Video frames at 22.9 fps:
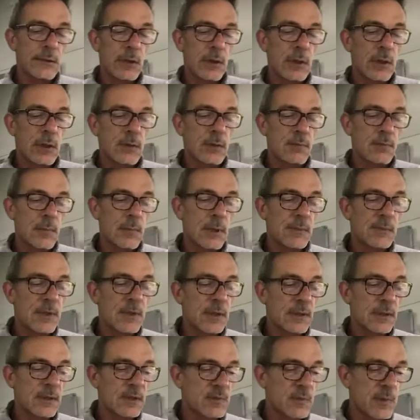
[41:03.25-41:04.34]
I'm not
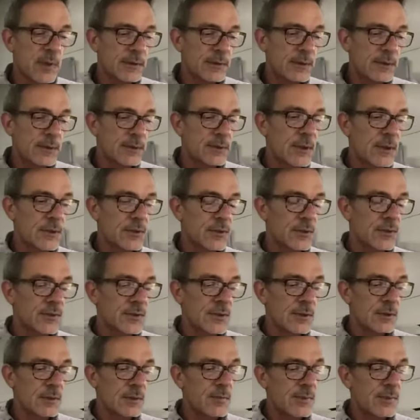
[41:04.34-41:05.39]
expecting teachers to